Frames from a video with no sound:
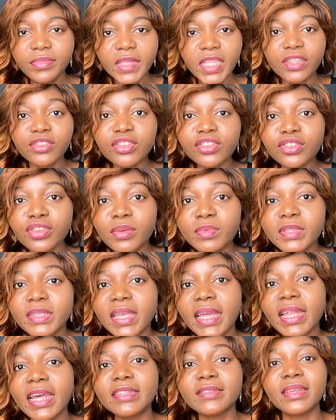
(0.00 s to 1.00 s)
just come
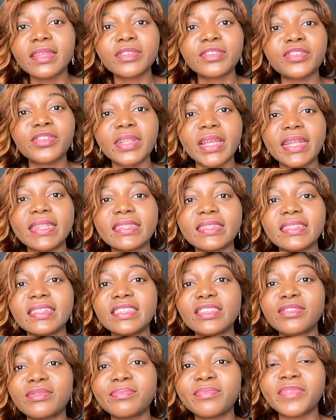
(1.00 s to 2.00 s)
together to ensure that
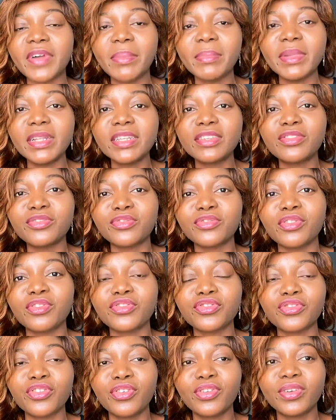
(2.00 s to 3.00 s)
this family
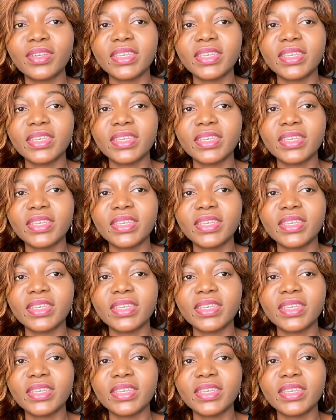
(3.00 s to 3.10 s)
structure